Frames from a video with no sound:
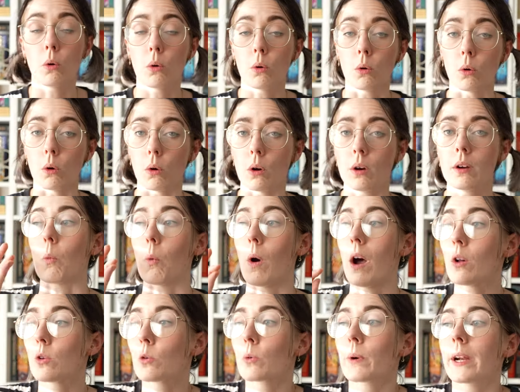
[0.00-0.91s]
or
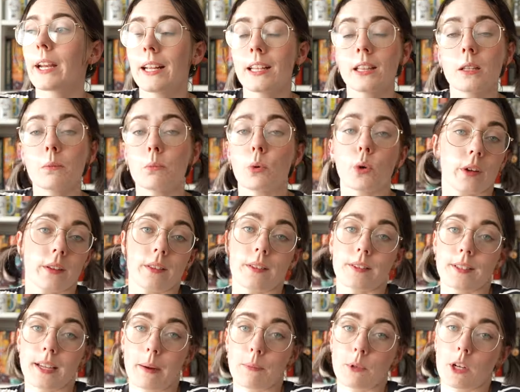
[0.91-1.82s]
while reading the book at
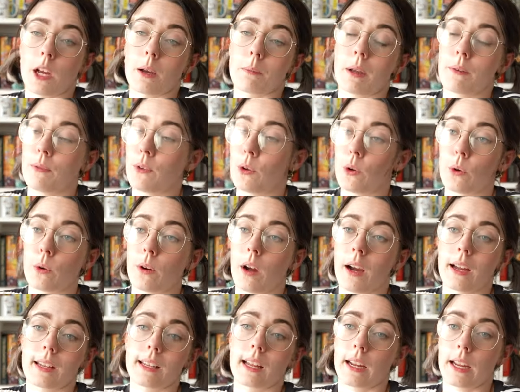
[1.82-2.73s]
the same time if you
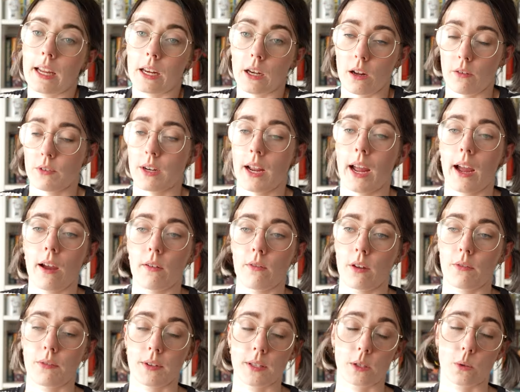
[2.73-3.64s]
are lucky enough to have
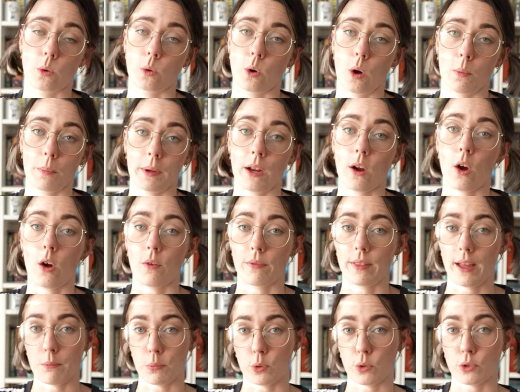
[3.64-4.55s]
a physical copy of
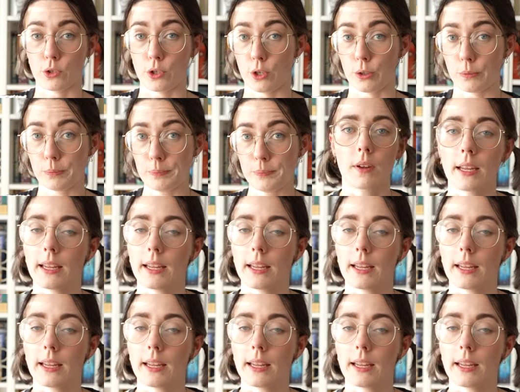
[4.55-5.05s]
that book too.